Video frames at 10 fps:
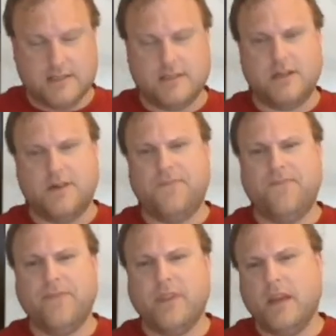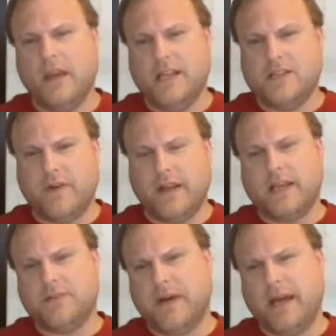So it's funny
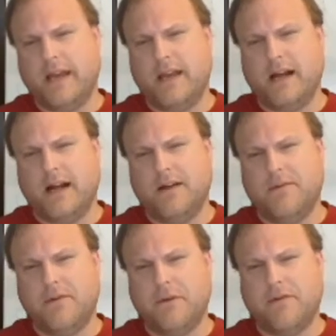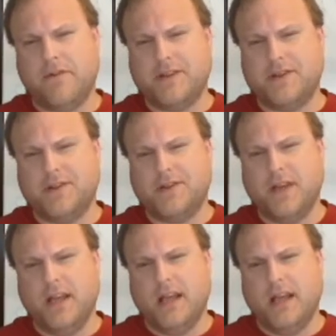because my one of my professors